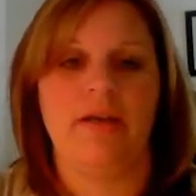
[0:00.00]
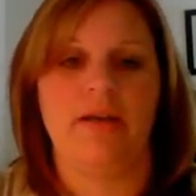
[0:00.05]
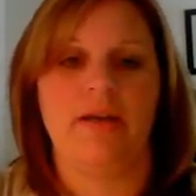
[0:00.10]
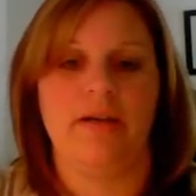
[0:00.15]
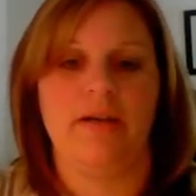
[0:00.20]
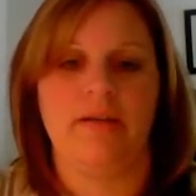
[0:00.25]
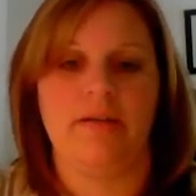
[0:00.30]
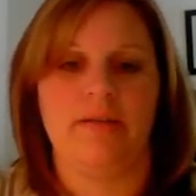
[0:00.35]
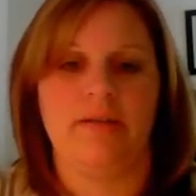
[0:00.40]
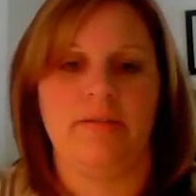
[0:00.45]

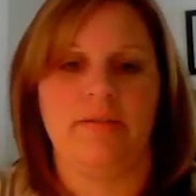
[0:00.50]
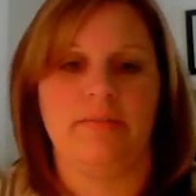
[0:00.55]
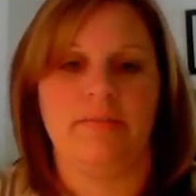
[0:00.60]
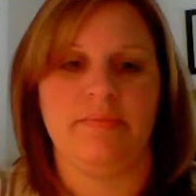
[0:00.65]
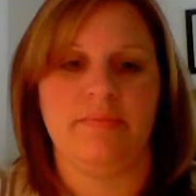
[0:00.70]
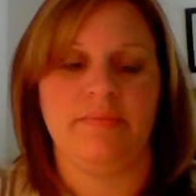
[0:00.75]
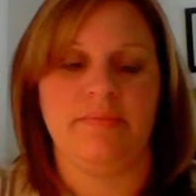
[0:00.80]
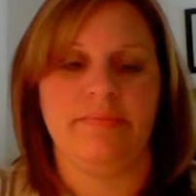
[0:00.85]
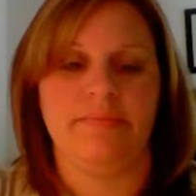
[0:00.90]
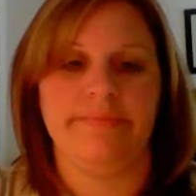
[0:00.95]

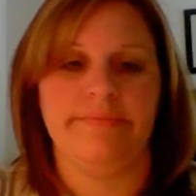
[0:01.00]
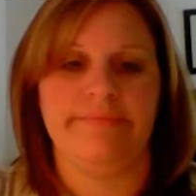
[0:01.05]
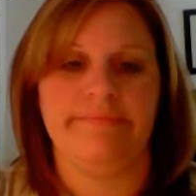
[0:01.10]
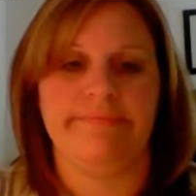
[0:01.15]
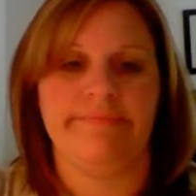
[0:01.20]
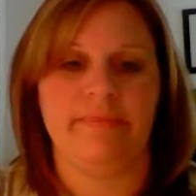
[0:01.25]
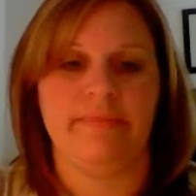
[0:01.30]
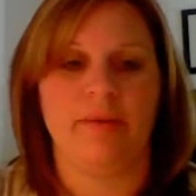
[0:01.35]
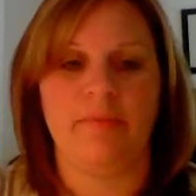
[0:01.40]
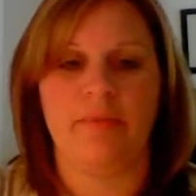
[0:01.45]

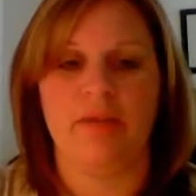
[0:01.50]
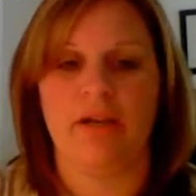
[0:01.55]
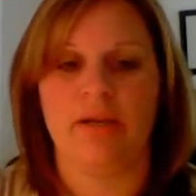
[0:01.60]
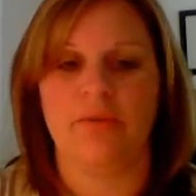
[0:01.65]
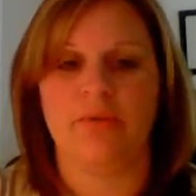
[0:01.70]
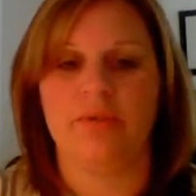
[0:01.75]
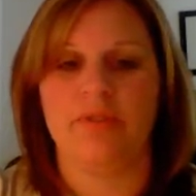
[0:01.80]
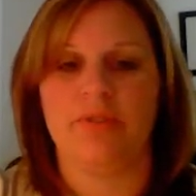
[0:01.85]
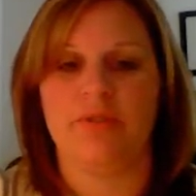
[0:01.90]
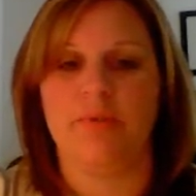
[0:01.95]
I'm not
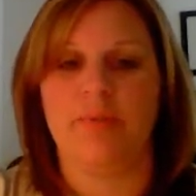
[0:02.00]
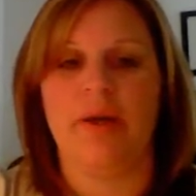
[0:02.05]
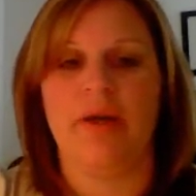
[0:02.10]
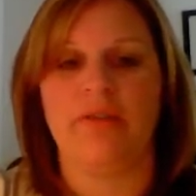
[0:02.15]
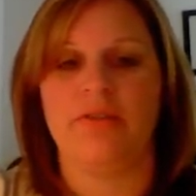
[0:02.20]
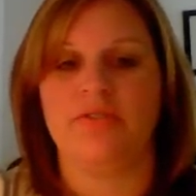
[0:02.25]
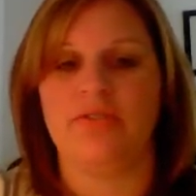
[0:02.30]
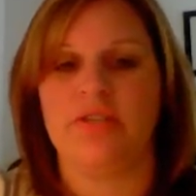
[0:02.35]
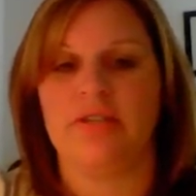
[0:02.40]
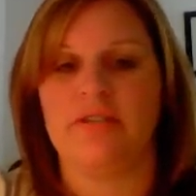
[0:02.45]
going to
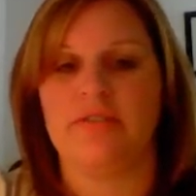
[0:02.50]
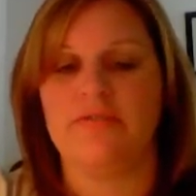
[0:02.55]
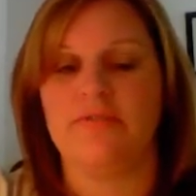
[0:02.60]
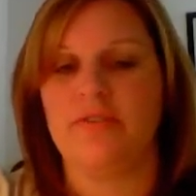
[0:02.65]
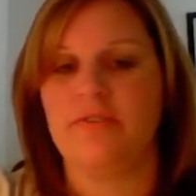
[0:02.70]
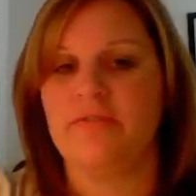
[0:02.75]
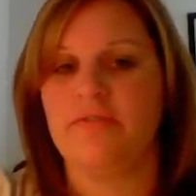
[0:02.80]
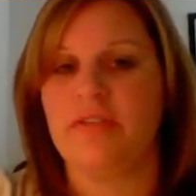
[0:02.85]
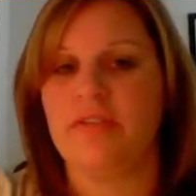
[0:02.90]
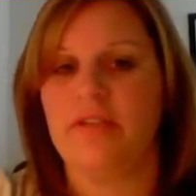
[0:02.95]
apologize for
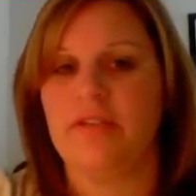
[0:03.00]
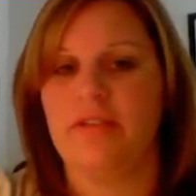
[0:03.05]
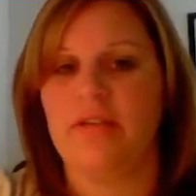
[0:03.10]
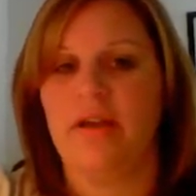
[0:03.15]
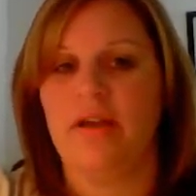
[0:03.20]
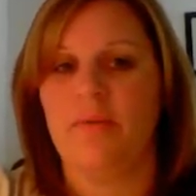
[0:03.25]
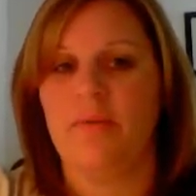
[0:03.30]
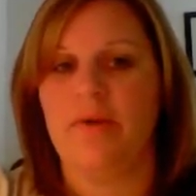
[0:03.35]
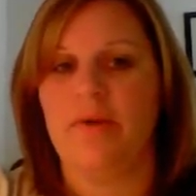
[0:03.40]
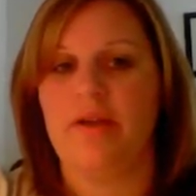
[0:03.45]
feeling
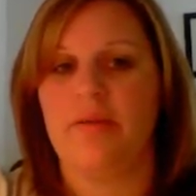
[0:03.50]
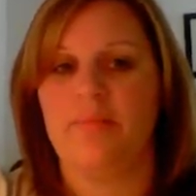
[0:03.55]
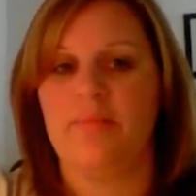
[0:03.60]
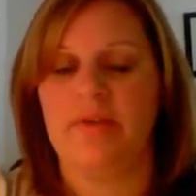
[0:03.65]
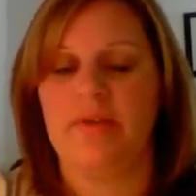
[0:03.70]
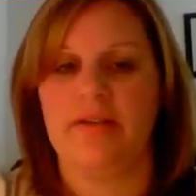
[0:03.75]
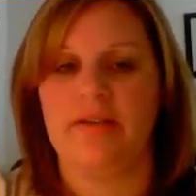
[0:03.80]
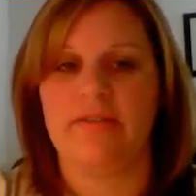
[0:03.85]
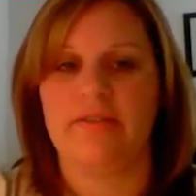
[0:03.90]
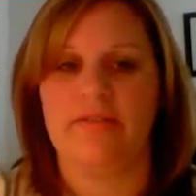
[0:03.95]
that way
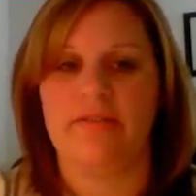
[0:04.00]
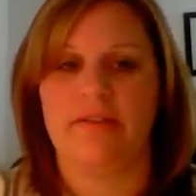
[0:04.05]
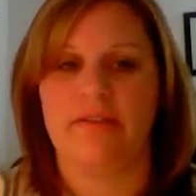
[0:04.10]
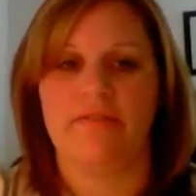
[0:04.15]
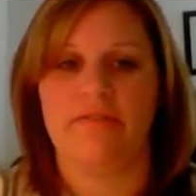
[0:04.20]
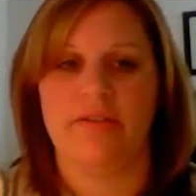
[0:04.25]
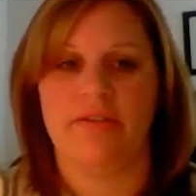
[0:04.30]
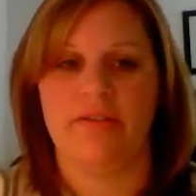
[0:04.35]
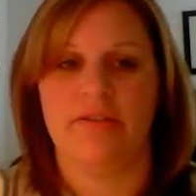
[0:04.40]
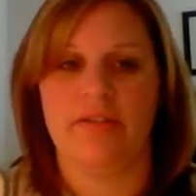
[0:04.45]
because I
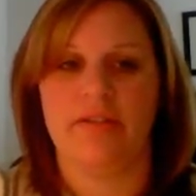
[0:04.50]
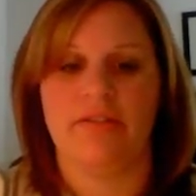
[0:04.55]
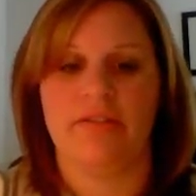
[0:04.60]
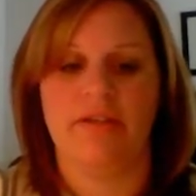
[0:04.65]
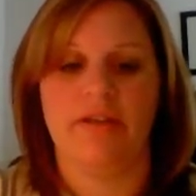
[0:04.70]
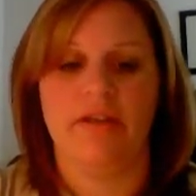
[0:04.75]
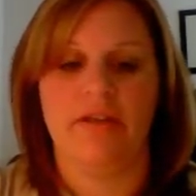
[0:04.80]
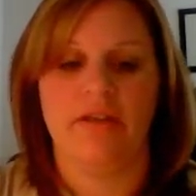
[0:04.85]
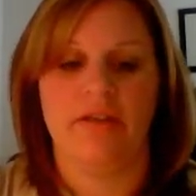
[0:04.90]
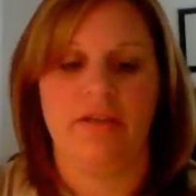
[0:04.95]
feel that
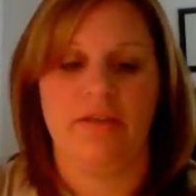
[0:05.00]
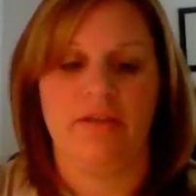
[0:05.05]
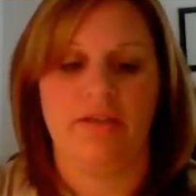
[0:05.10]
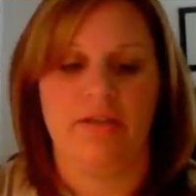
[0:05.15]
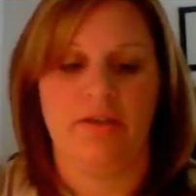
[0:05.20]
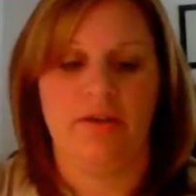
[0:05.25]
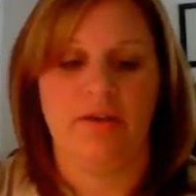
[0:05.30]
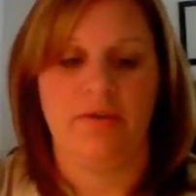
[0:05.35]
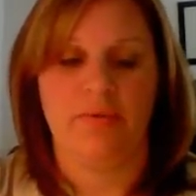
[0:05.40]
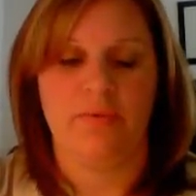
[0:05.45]
you
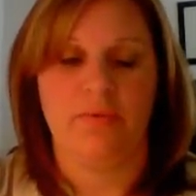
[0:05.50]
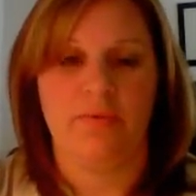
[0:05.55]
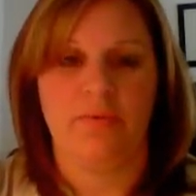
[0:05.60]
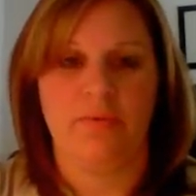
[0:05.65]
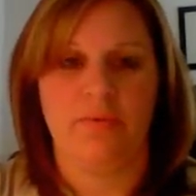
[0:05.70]
know